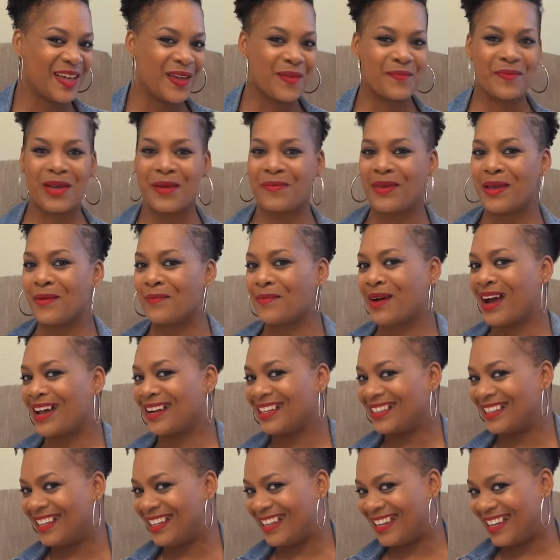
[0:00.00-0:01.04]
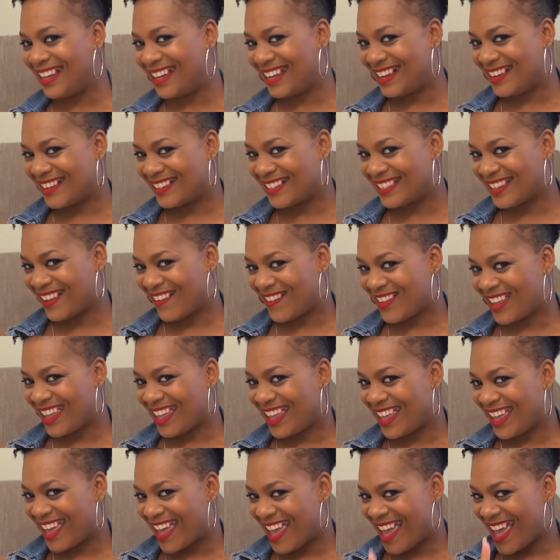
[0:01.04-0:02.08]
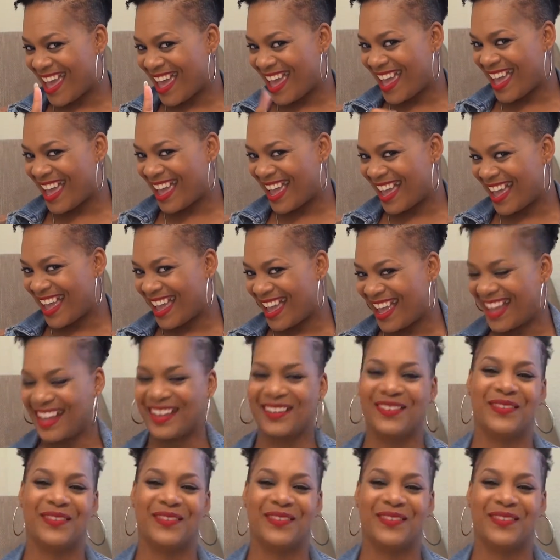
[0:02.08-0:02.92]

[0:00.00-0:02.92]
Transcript: Maybe a modeling gig or something. Hey.